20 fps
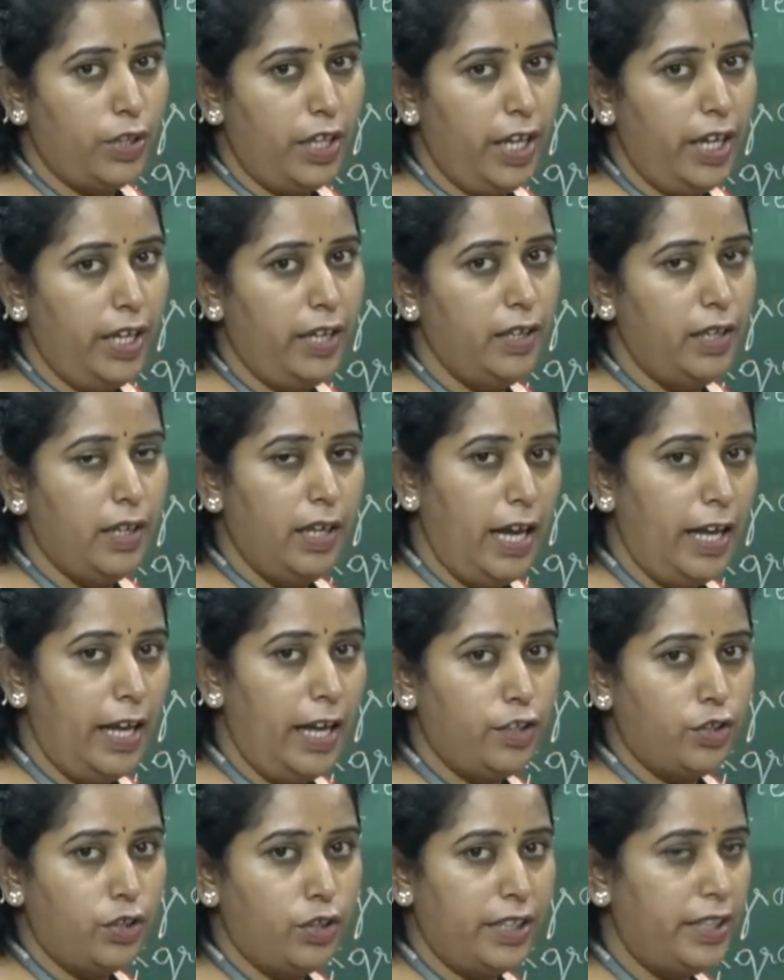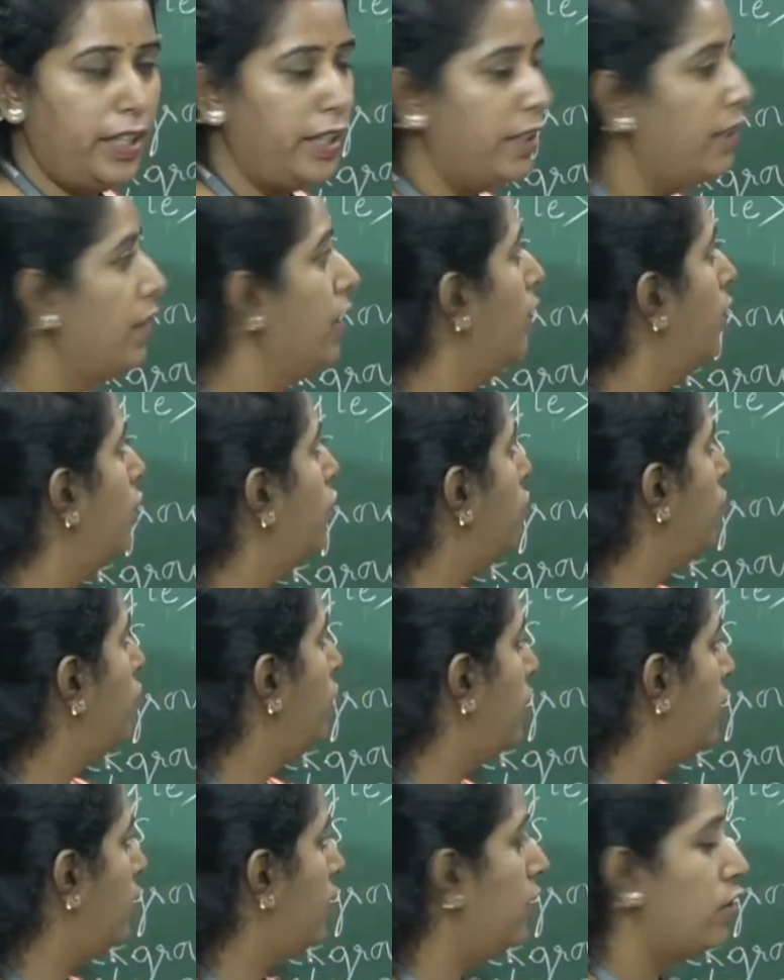Okay, are you getting?
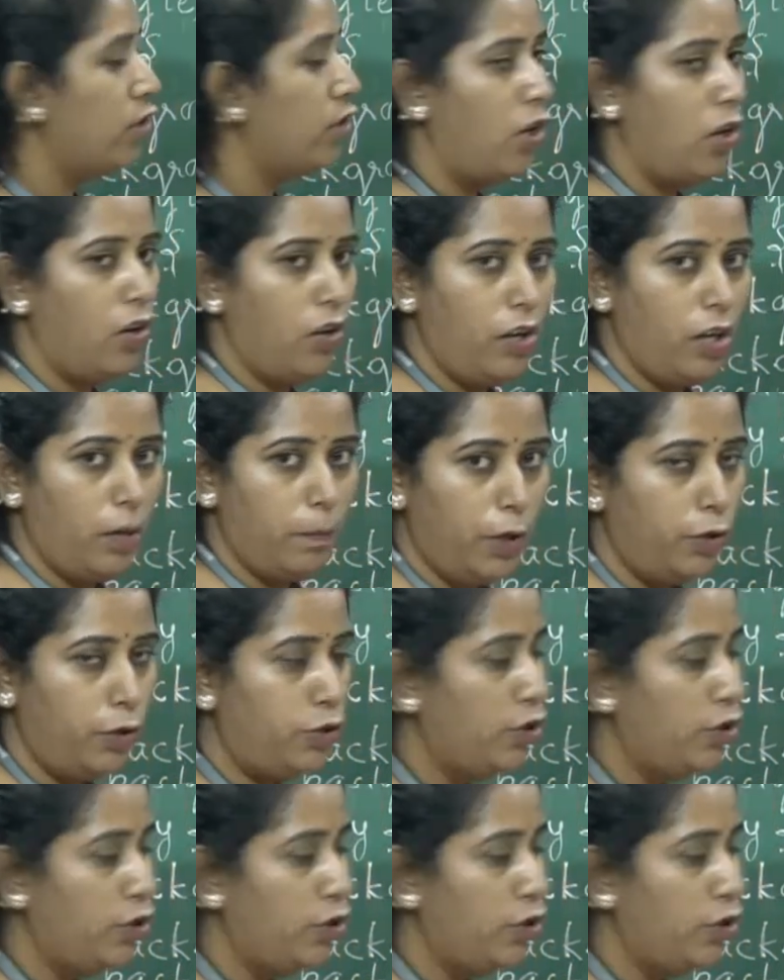So this is all